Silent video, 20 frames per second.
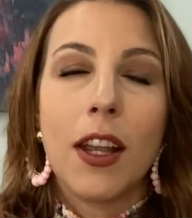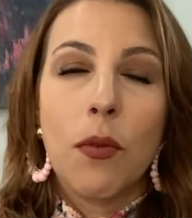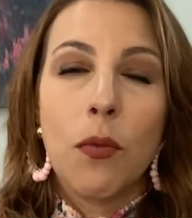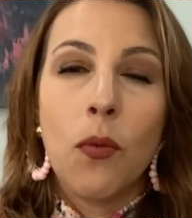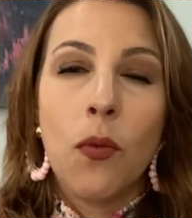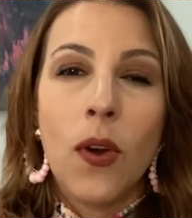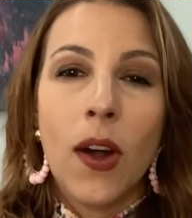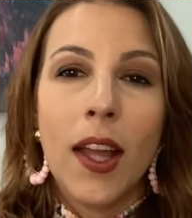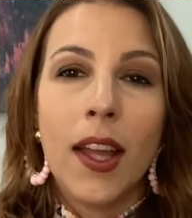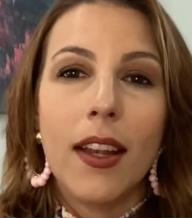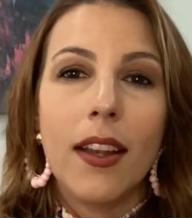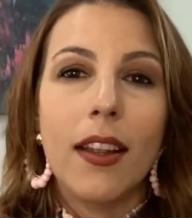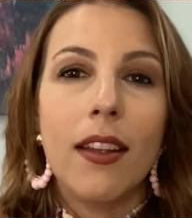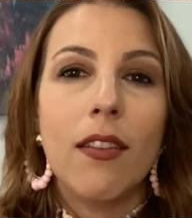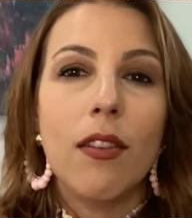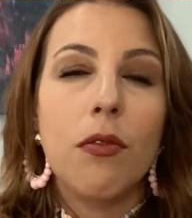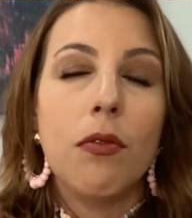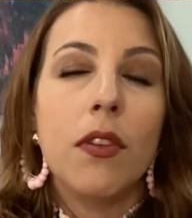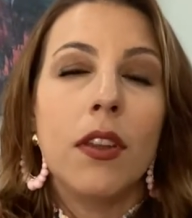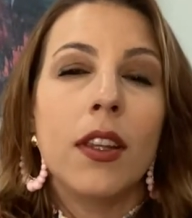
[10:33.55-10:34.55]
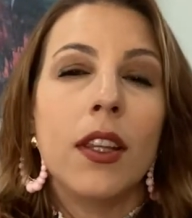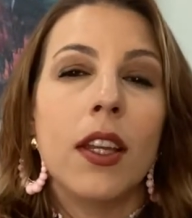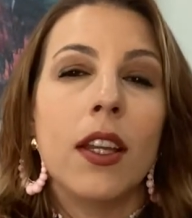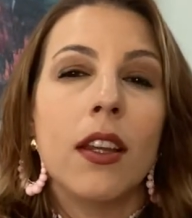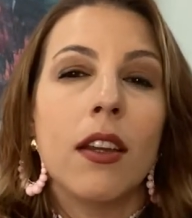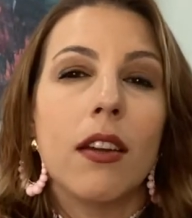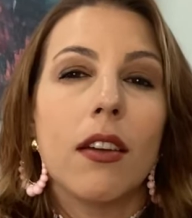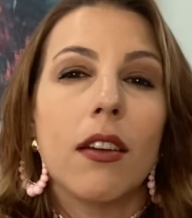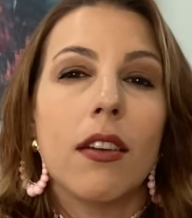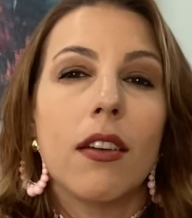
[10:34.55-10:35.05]
what is
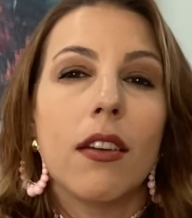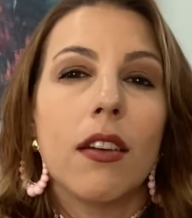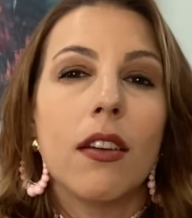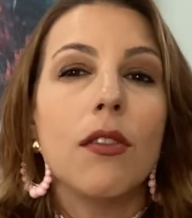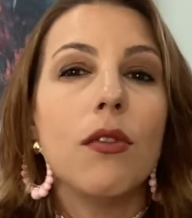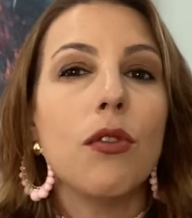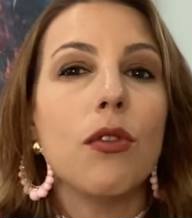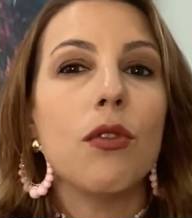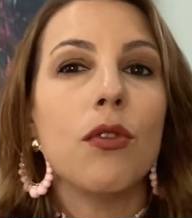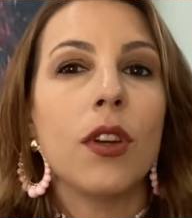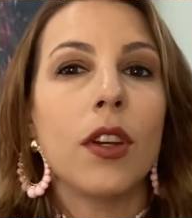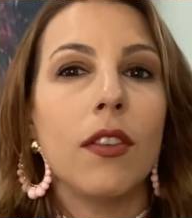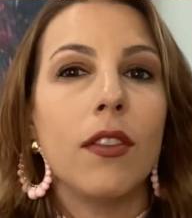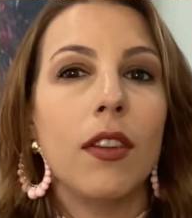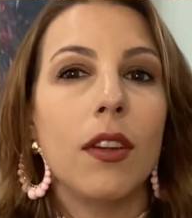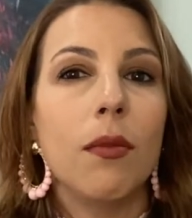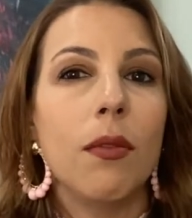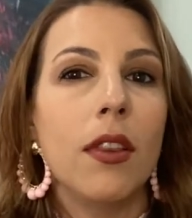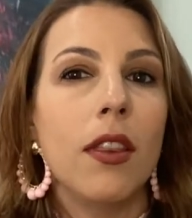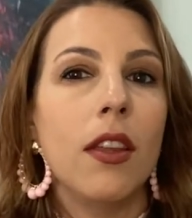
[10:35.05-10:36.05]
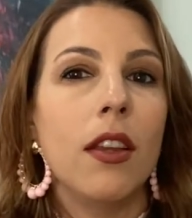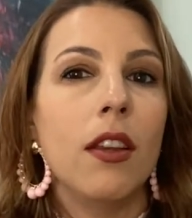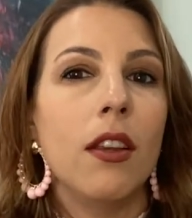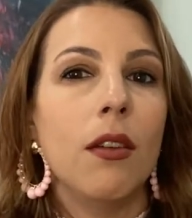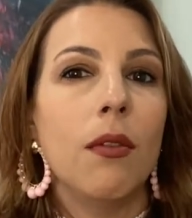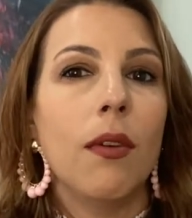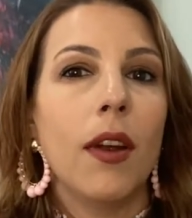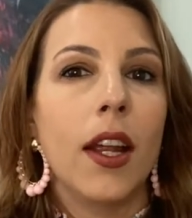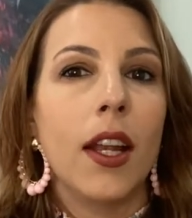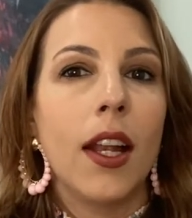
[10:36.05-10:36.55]
feeling constricted within
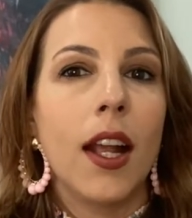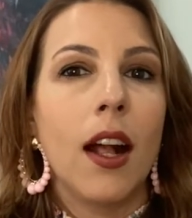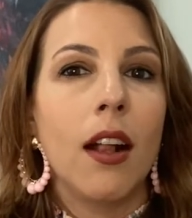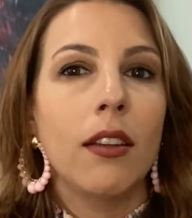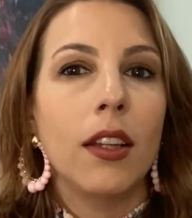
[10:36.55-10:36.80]
you right now?